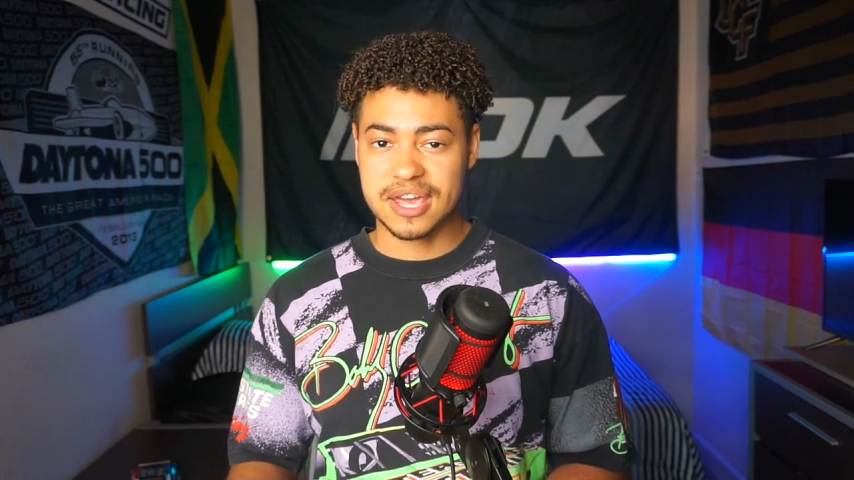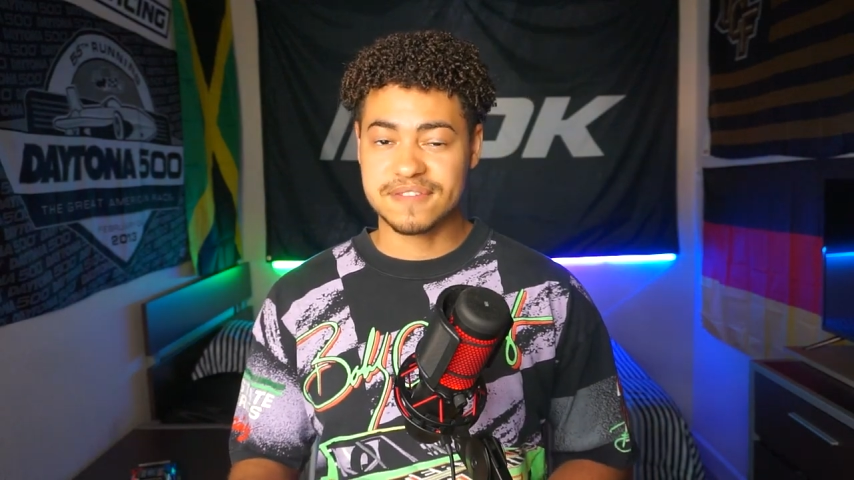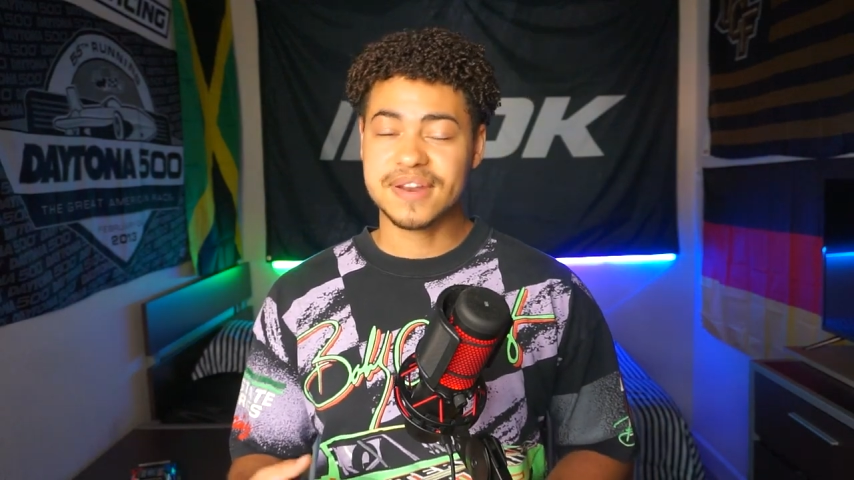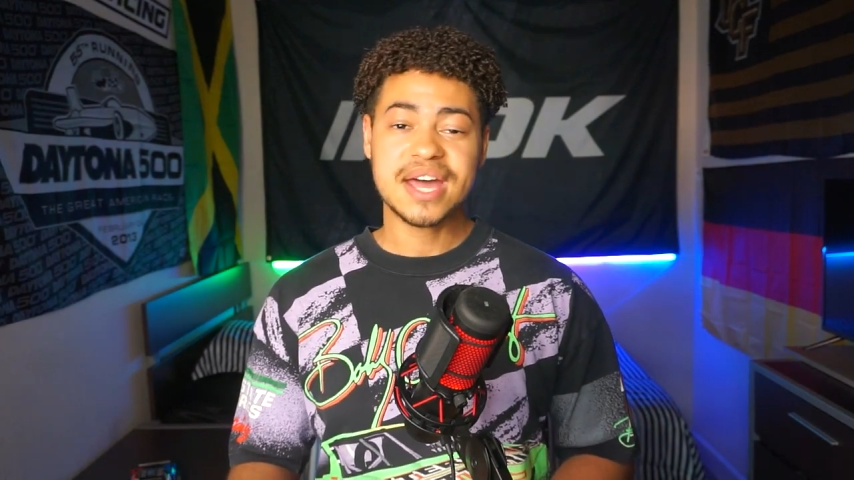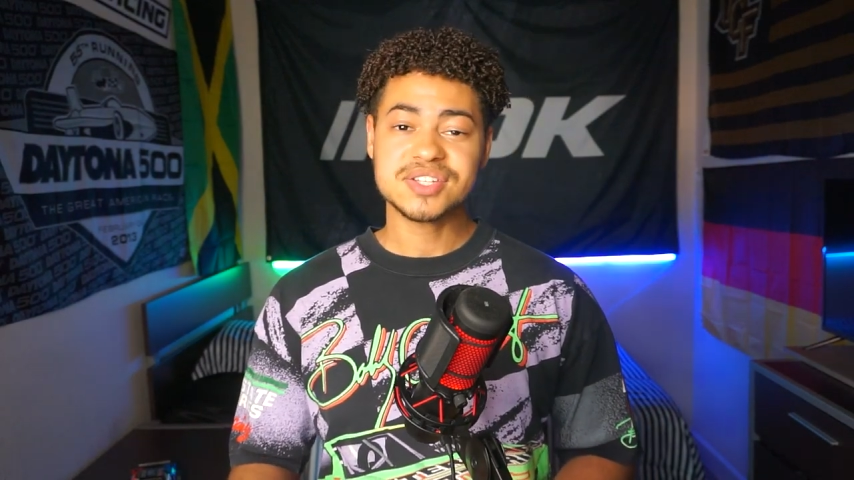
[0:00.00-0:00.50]

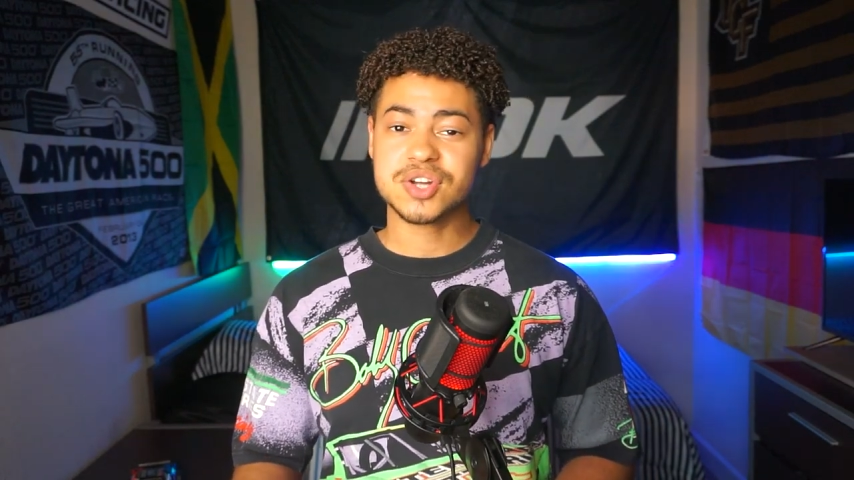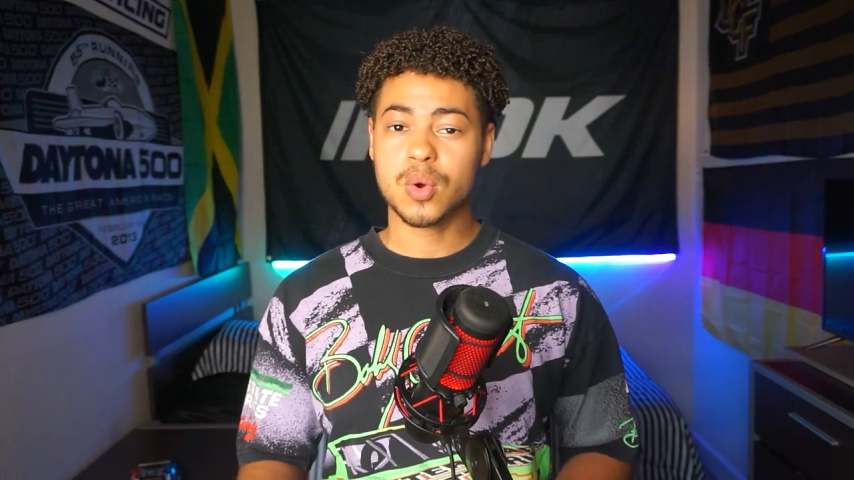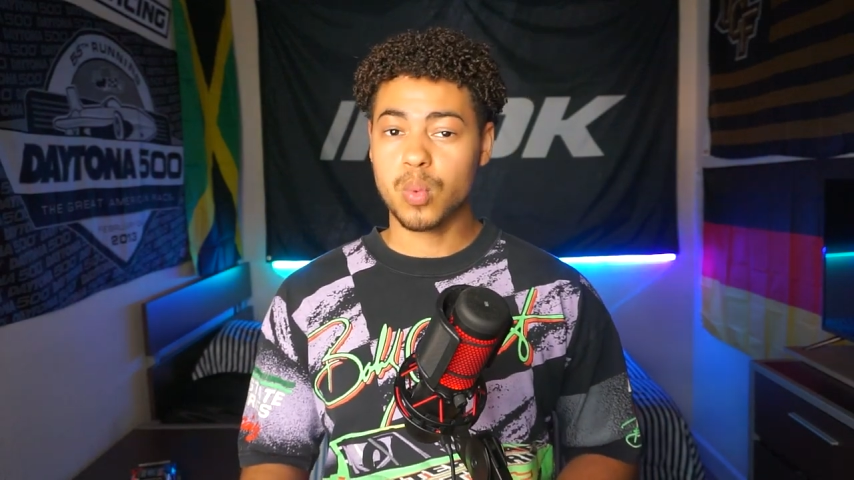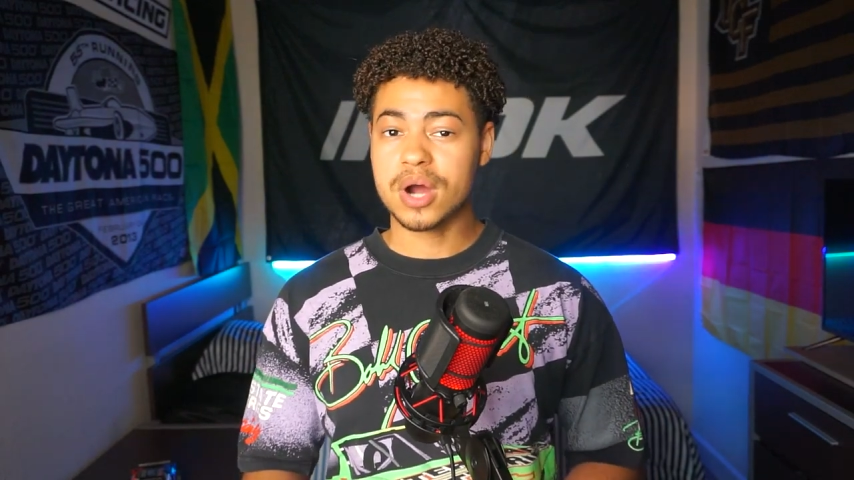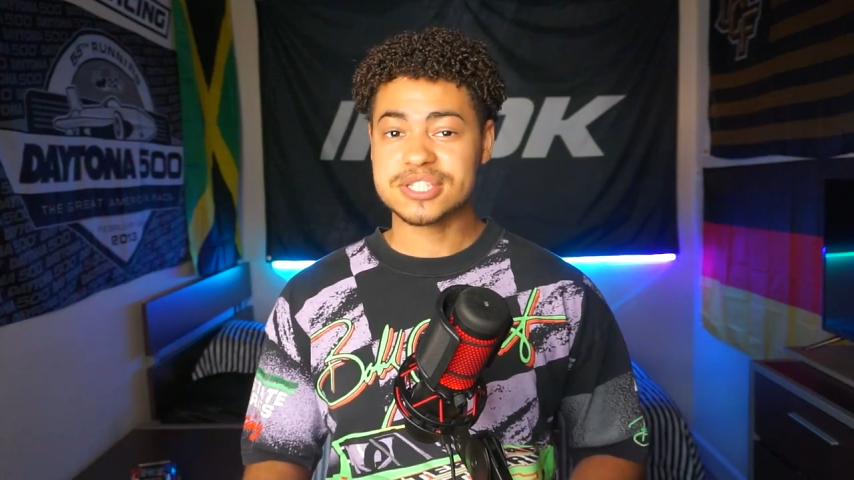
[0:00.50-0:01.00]
If
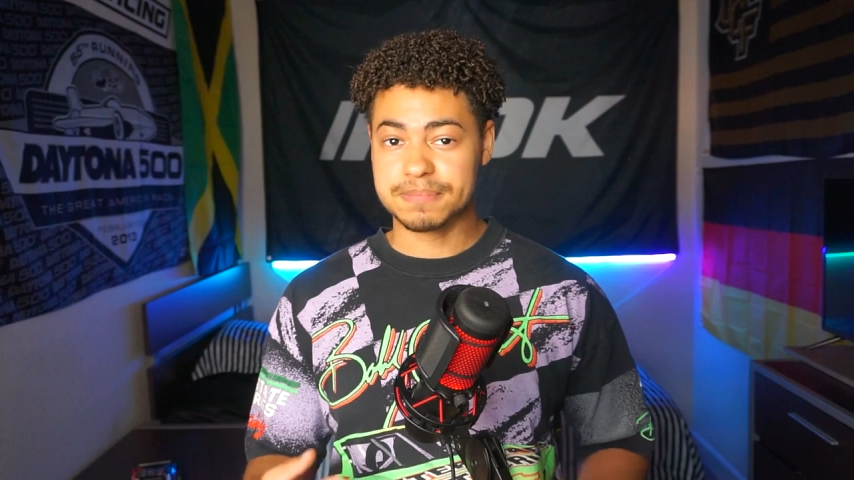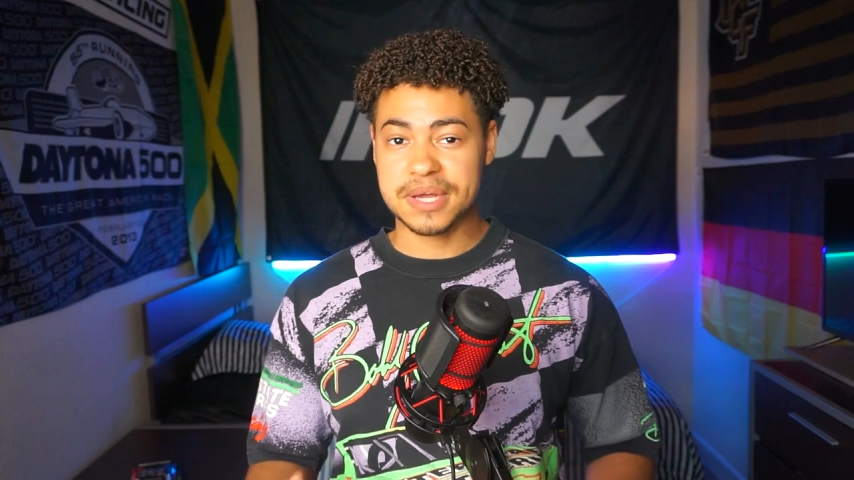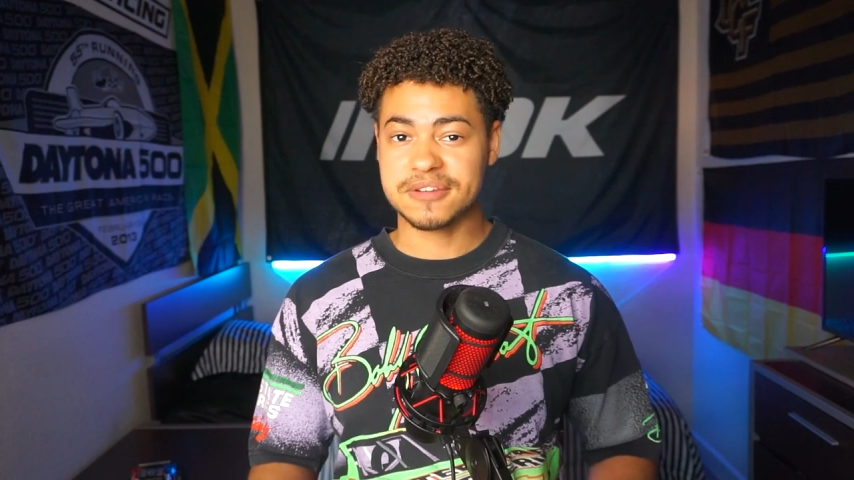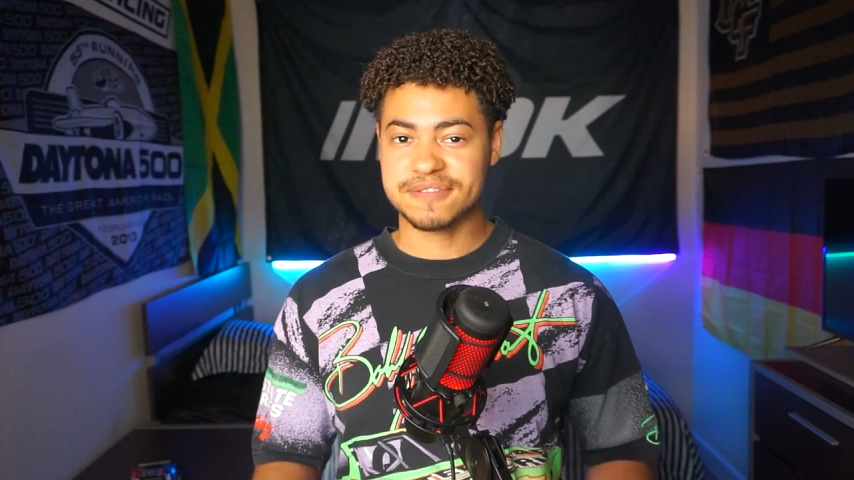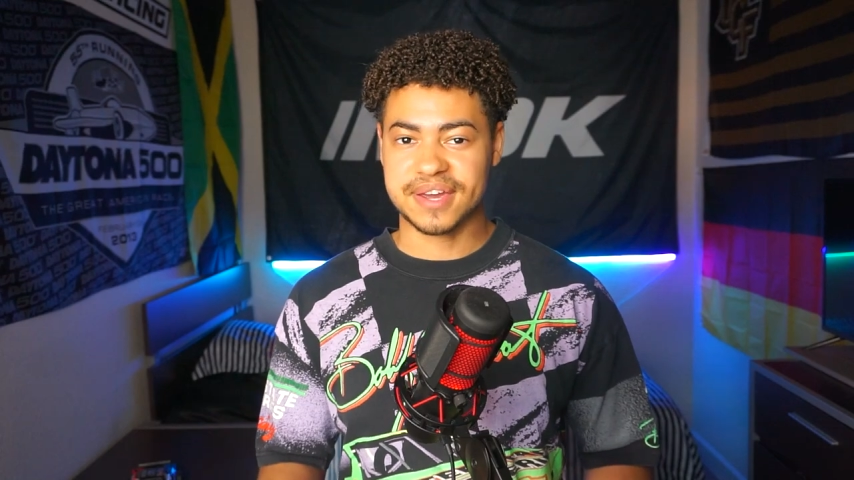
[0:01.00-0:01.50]
NASCAR wants
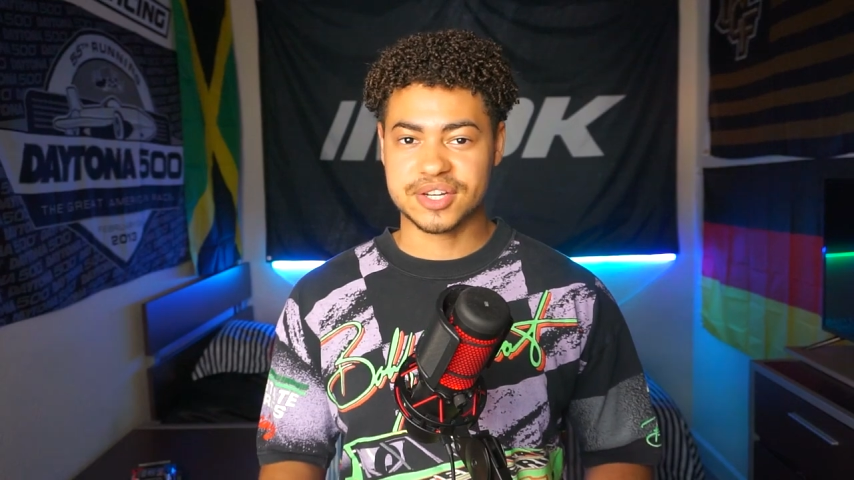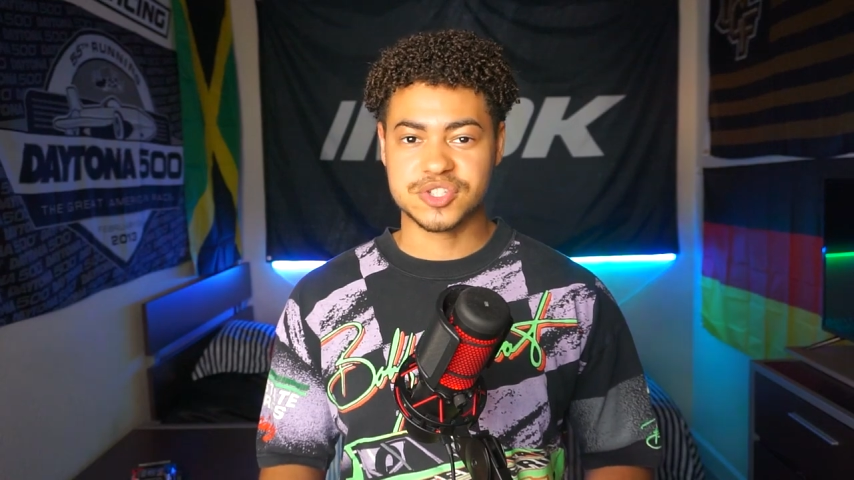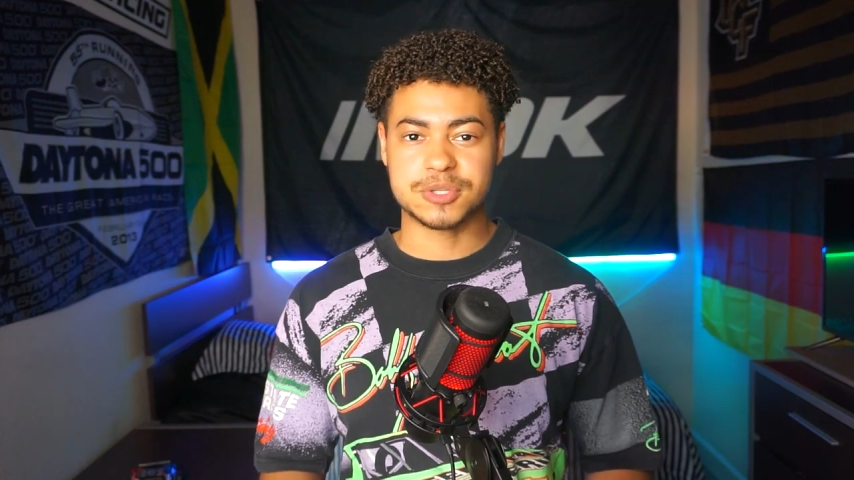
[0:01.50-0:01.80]
manufacturers